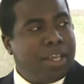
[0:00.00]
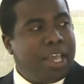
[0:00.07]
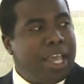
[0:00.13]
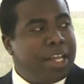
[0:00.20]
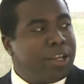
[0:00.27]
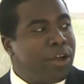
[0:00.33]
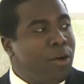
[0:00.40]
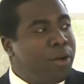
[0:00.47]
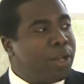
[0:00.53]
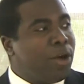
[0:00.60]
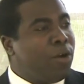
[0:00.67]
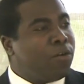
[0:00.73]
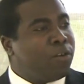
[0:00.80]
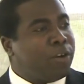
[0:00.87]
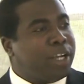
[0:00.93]
and going
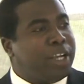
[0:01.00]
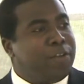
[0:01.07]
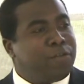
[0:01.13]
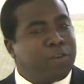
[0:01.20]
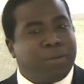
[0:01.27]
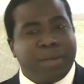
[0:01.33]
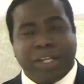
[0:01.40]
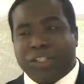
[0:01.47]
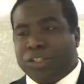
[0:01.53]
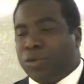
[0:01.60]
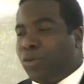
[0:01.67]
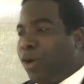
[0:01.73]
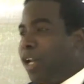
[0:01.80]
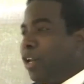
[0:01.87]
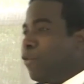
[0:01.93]
over
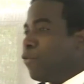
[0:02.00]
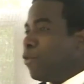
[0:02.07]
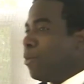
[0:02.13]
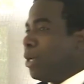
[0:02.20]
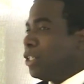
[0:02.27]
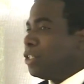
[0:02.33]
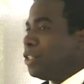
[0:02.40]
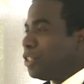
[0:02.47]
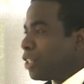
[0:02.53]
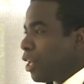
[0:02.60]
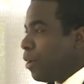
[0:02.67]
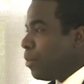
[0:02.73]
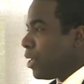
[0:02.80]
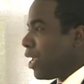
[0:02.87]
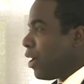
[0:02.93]
information, what information is
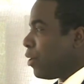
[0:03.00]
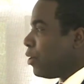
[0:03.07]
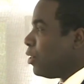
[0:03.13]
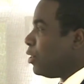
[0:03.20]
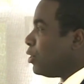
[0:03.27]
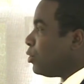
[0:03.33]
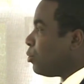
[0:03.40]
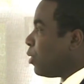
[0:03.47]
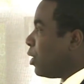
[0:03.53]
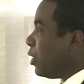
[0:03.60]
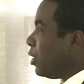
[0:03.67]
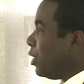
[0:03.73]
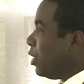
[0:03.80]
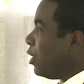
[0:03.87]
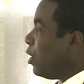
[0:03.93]
coming out in the
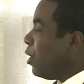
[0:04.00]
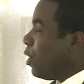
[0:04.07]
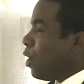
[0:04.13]
Israeli